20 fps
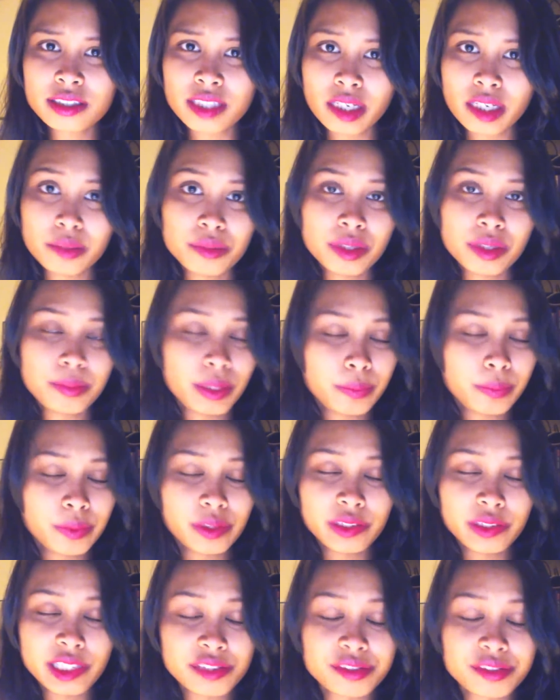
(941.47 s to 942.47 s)
Some
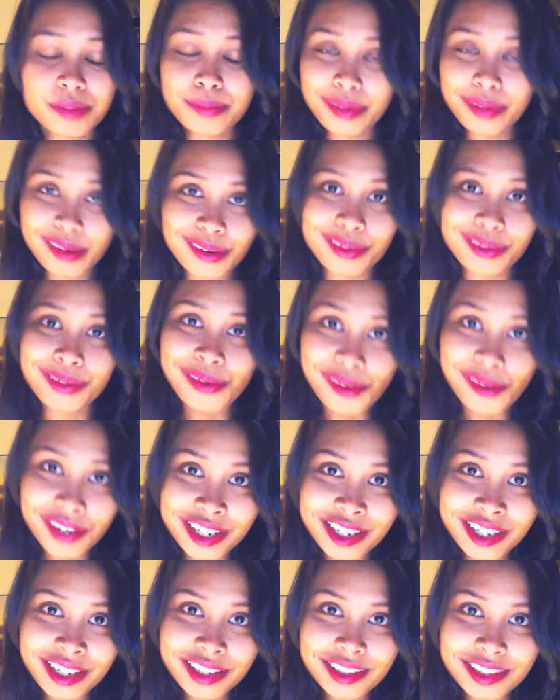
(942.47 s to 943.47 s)
people even
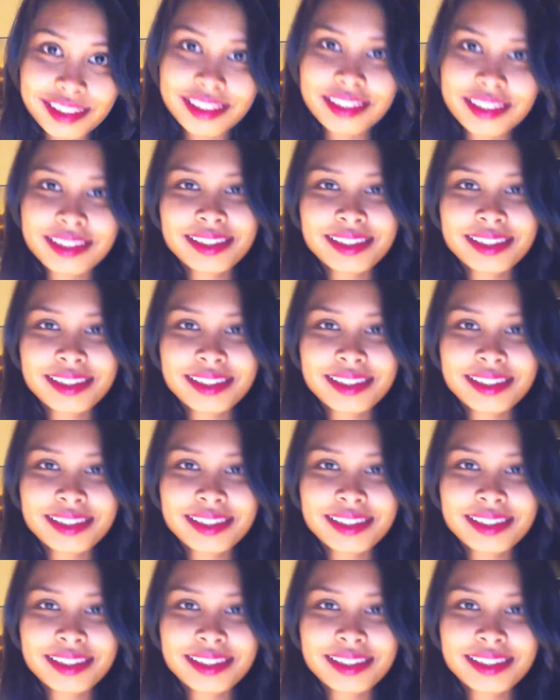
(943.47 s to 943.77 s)
paranoia.